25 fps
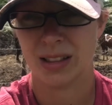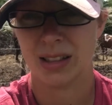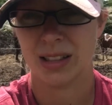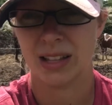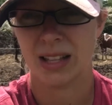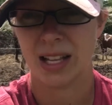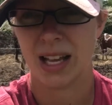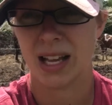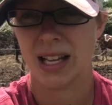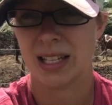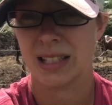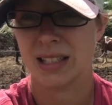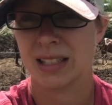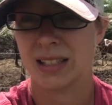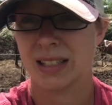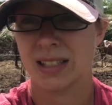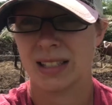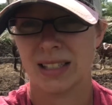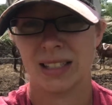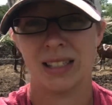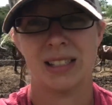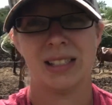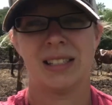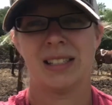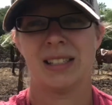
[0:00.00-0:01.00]

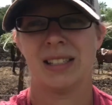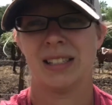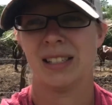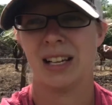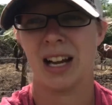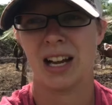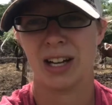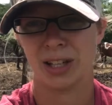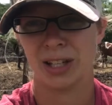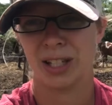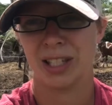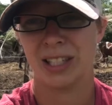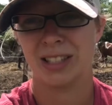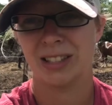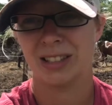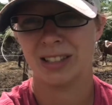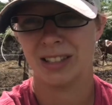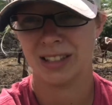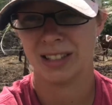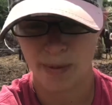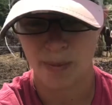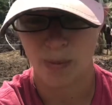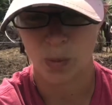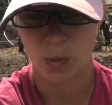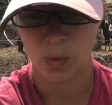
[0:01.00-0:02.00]
that's not good.
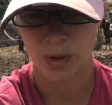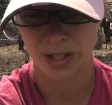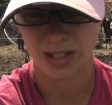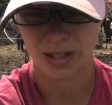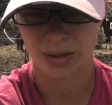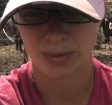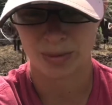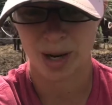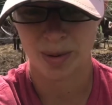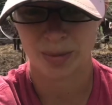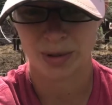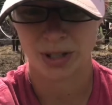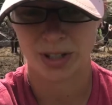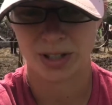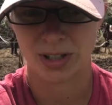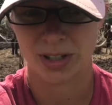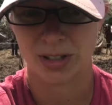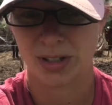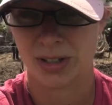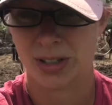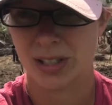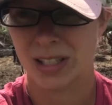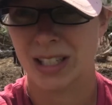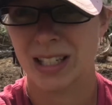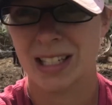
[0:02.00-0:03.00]
Once it
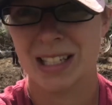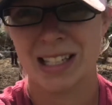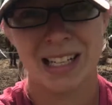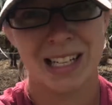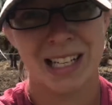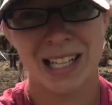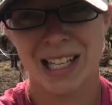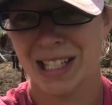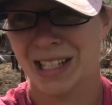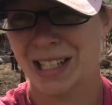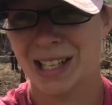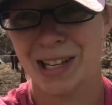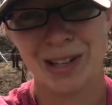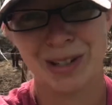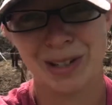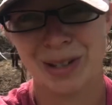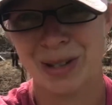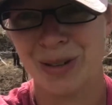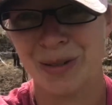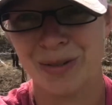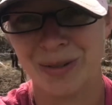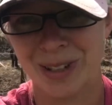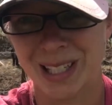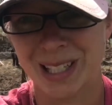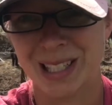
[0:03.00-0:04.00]
ruptures, there's
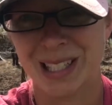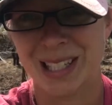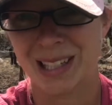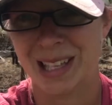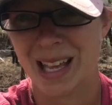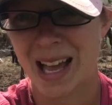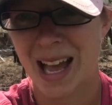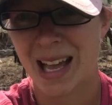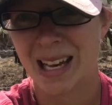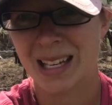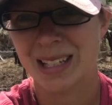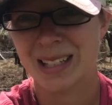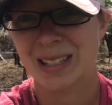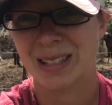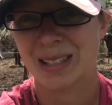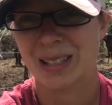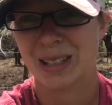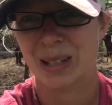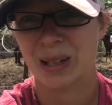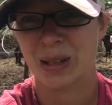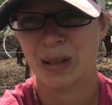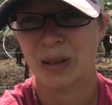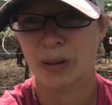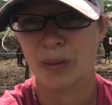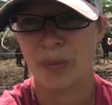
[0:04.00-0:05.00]
no fixing that.
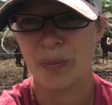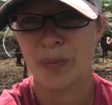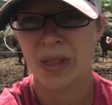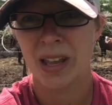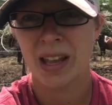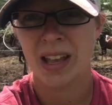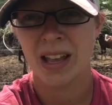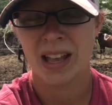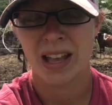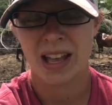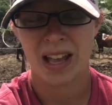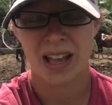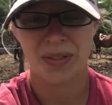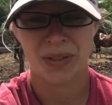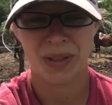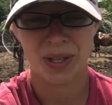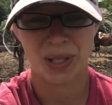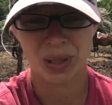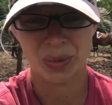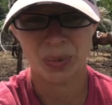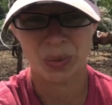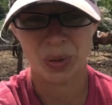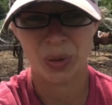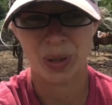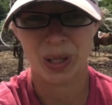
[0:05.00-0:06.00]
So at
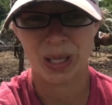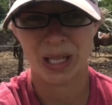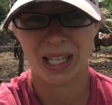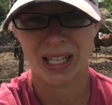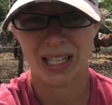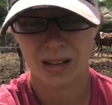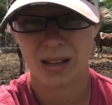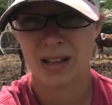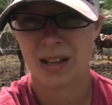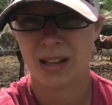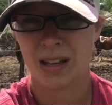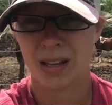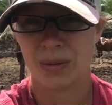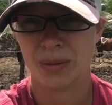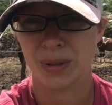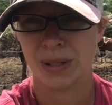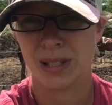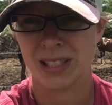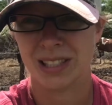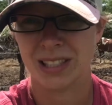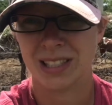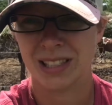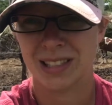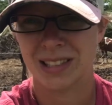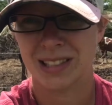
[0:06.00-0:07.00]
this point, he
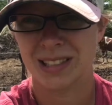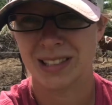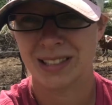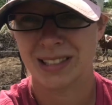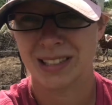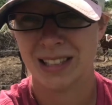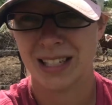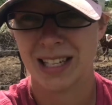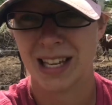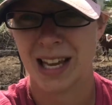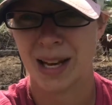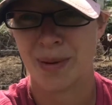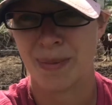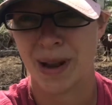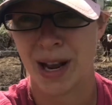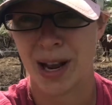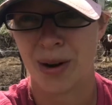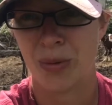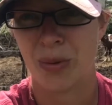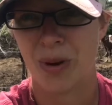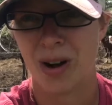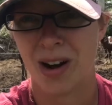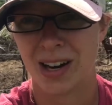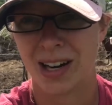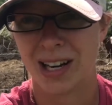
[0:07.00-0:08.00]
was dead man
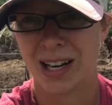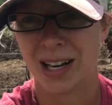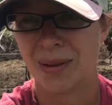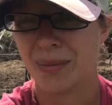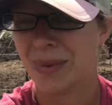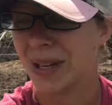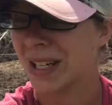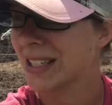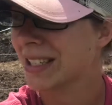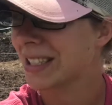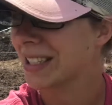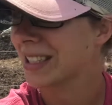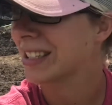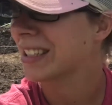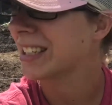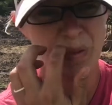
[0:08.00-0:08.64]
walking, basically.